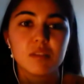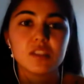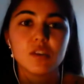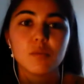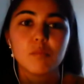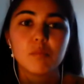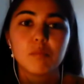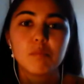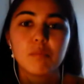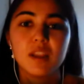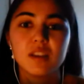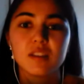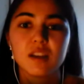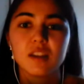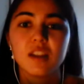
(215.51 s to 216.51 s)
And so
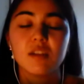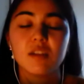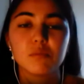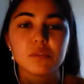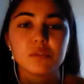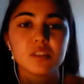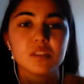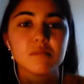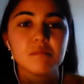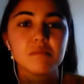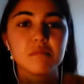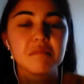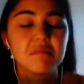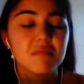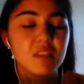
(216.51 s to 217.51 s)
Paint.net was an
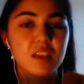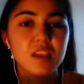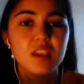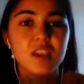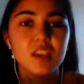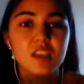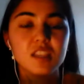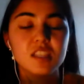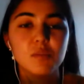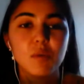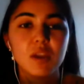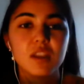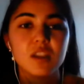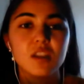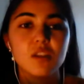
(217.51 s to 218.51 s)
easy
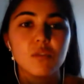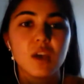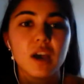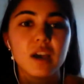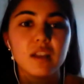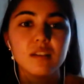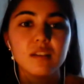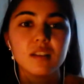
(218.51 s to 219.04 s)
way to do that.